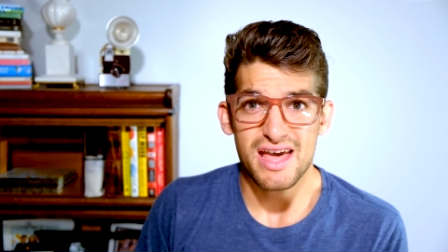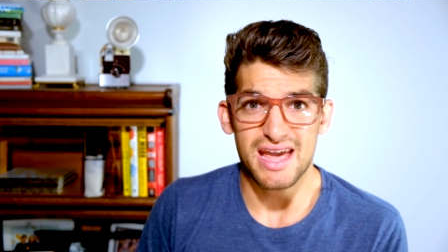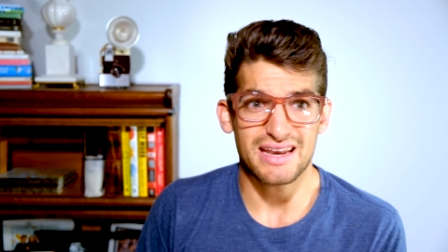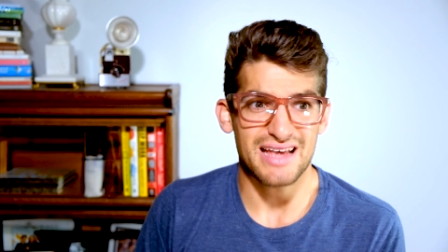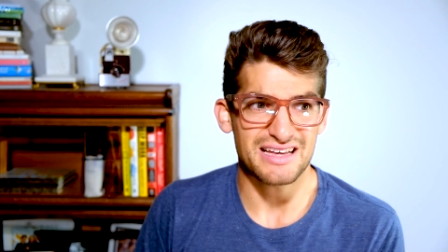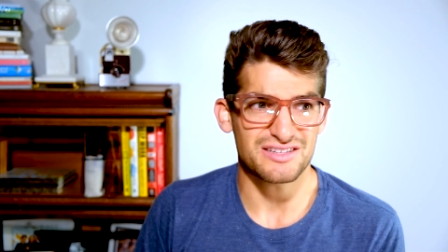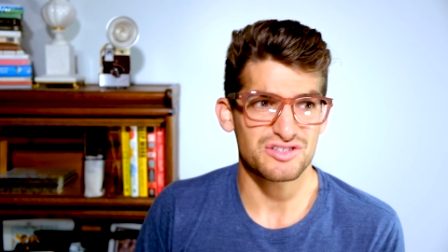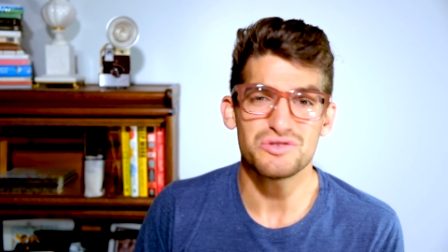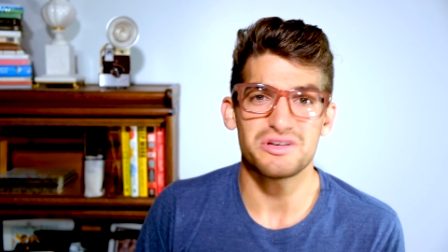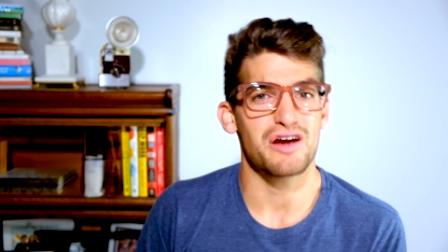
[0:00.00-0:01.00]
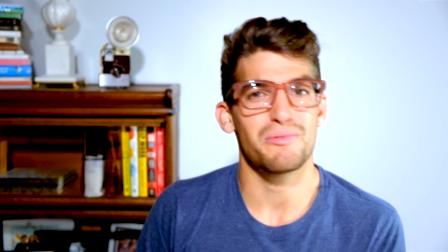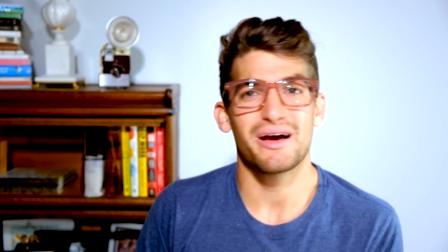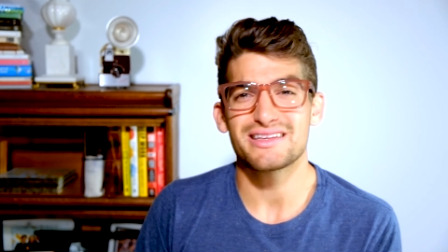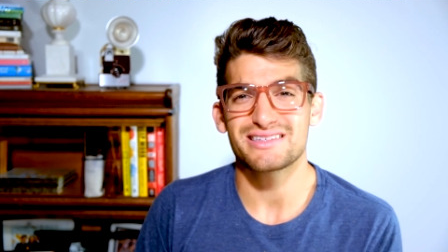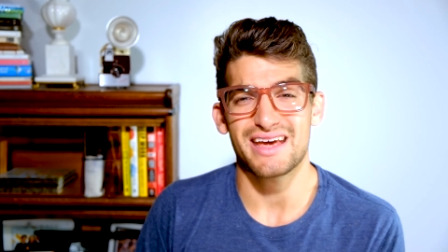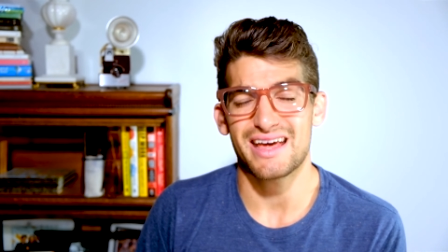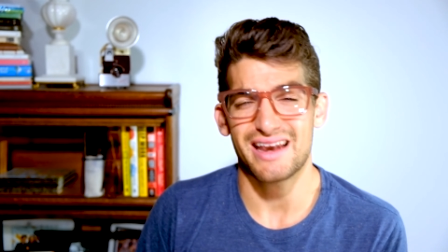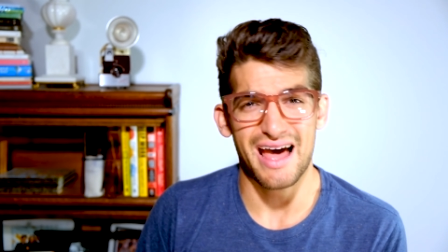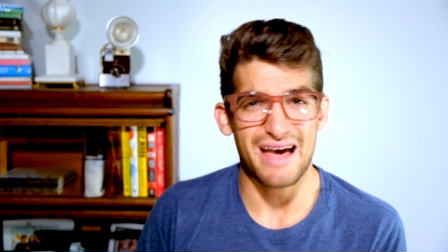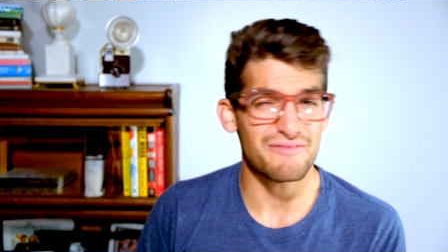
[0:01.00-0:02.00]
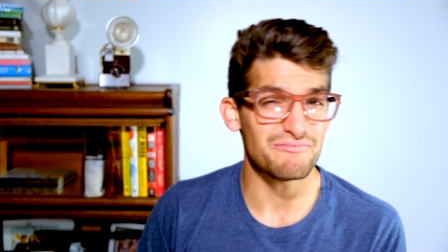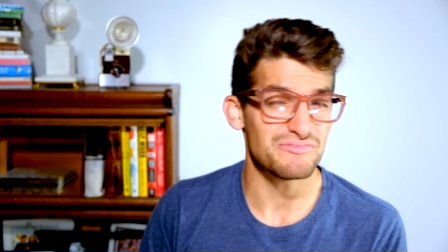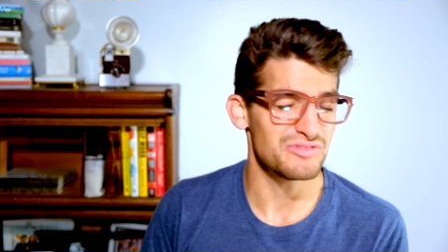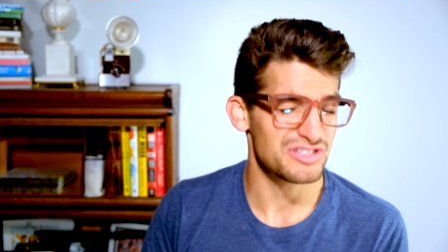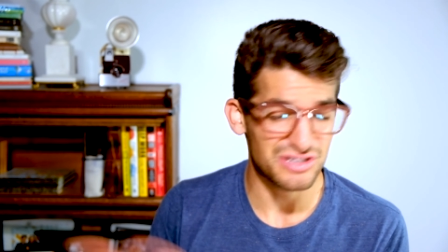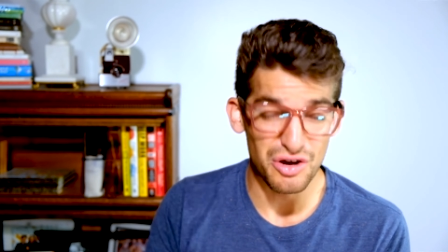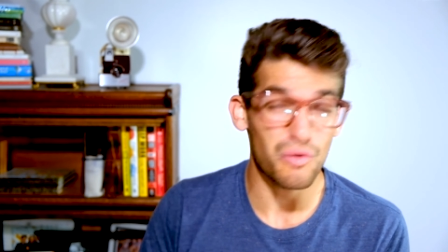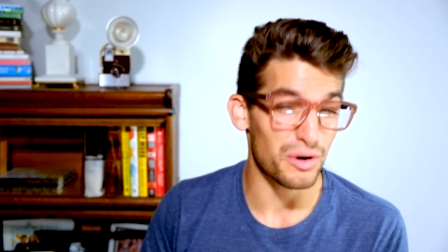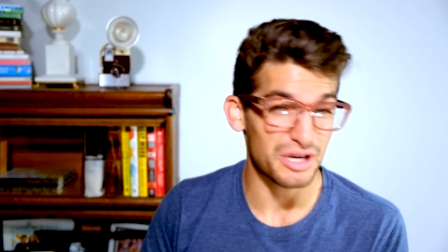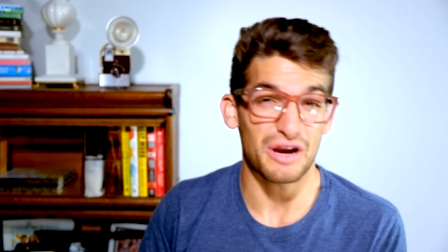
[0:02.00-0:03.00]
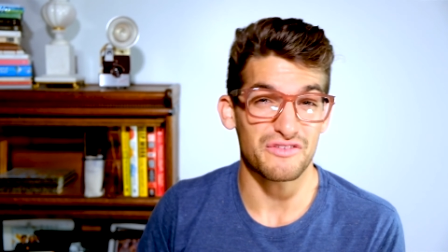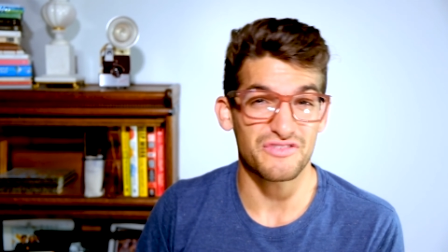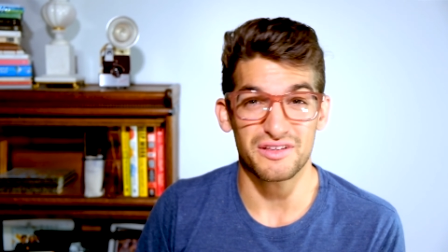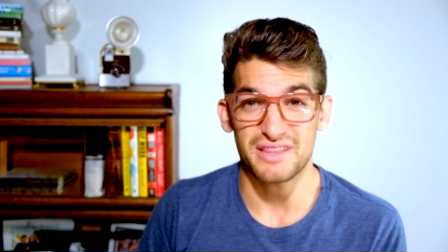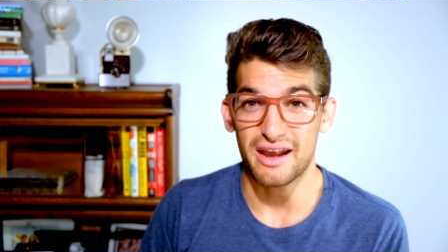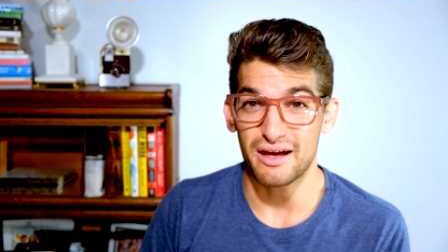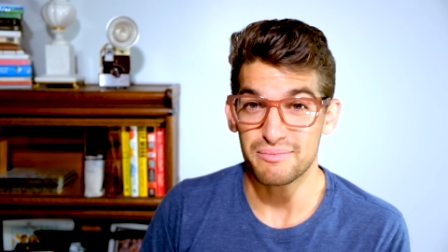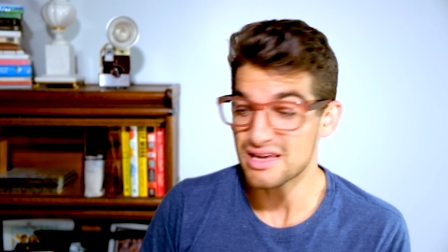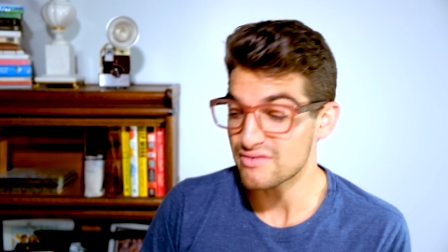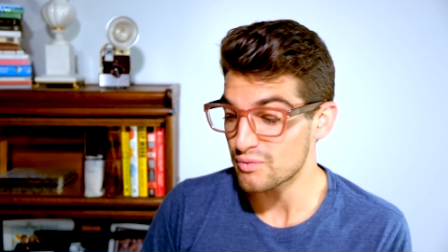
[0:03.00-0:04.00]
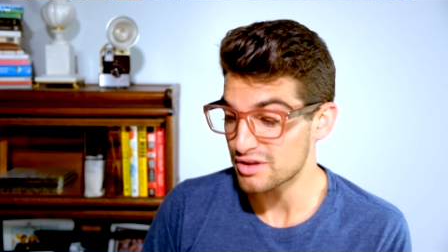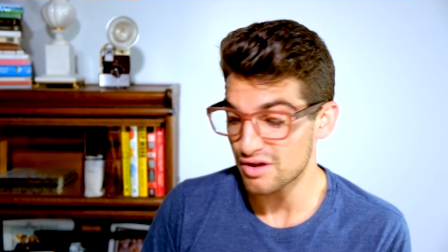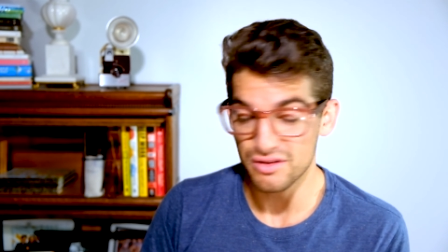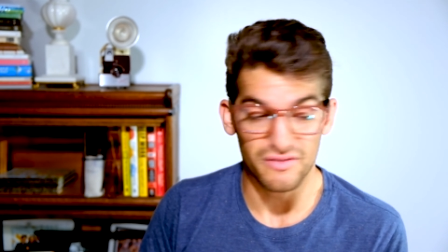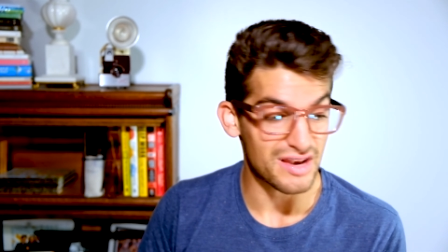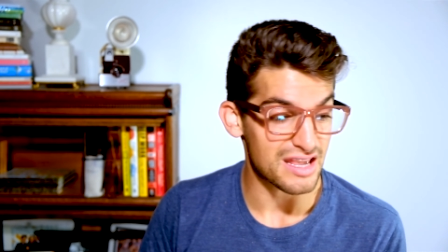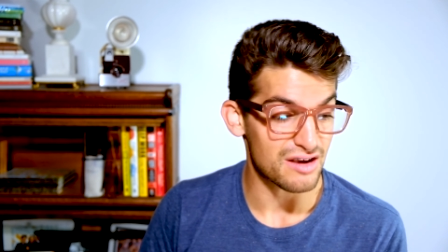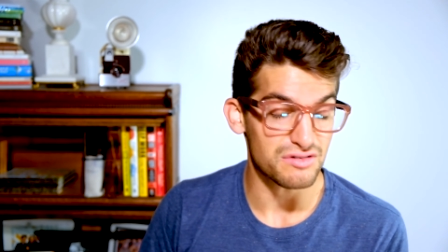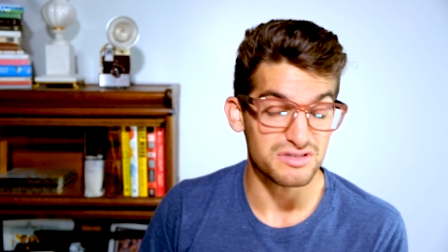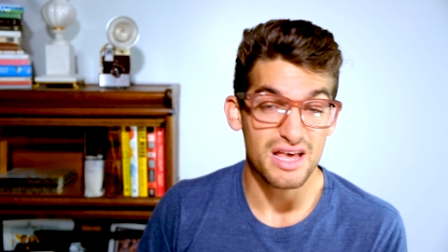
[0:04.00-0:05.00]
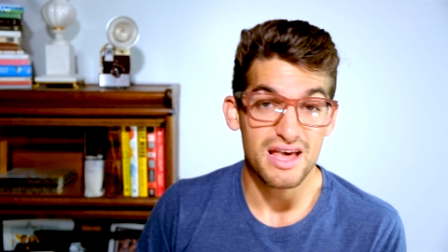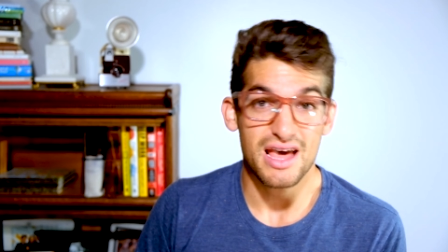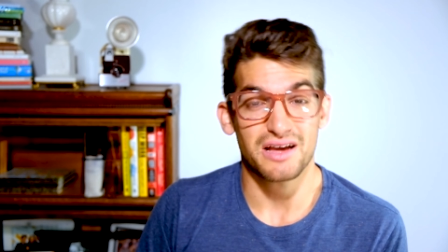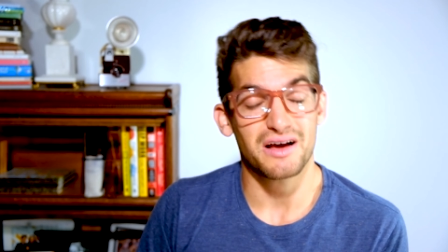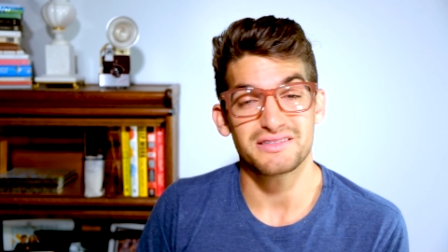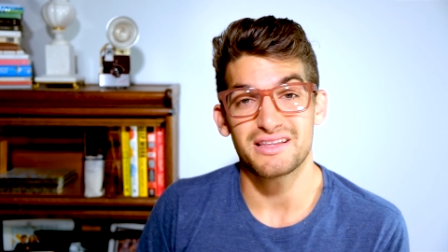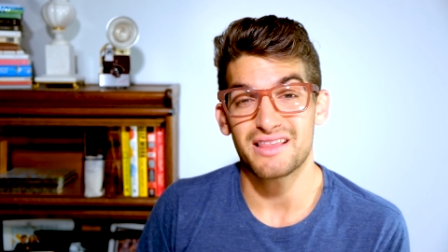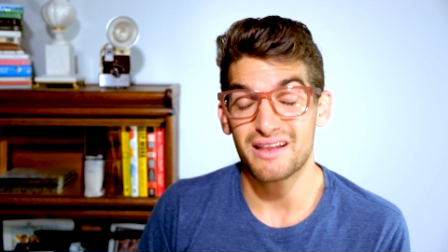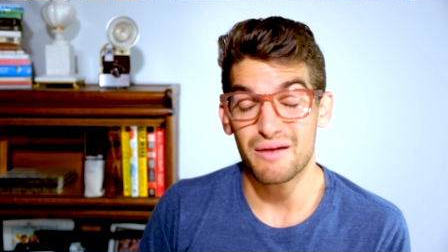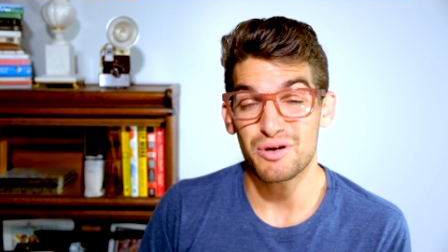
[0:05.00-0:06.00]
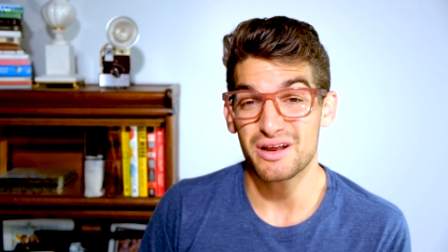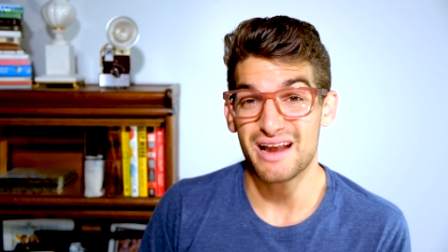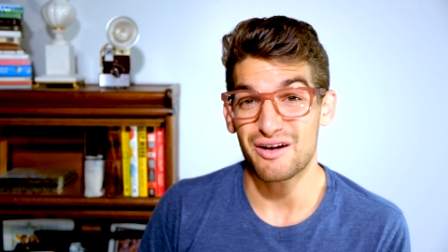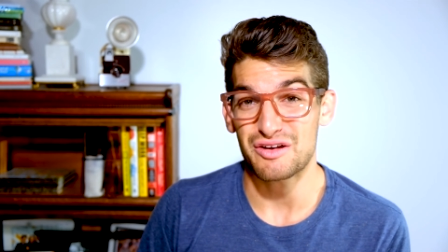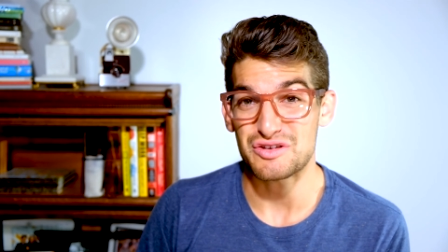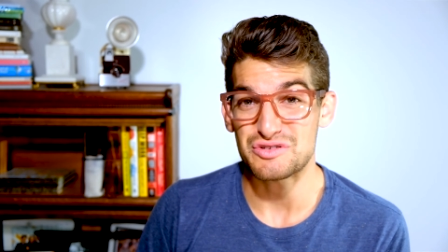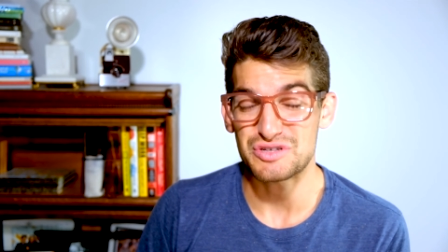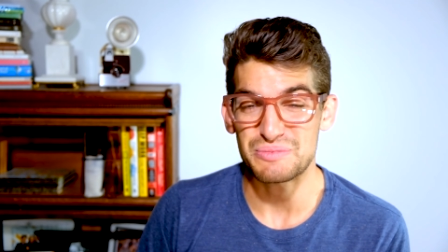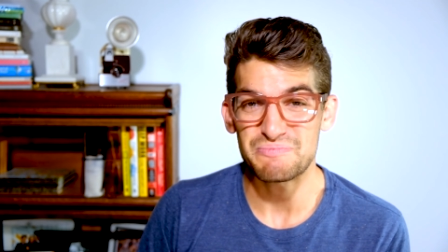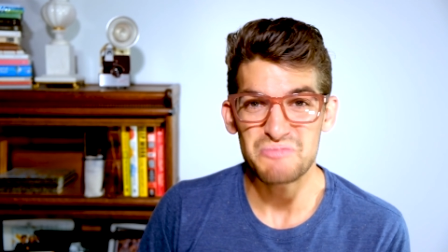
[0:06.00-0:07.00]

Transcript: and it has two terabytes, and I'm still working on filling that up, even with all the videos and content that I'm putting out on YouTube.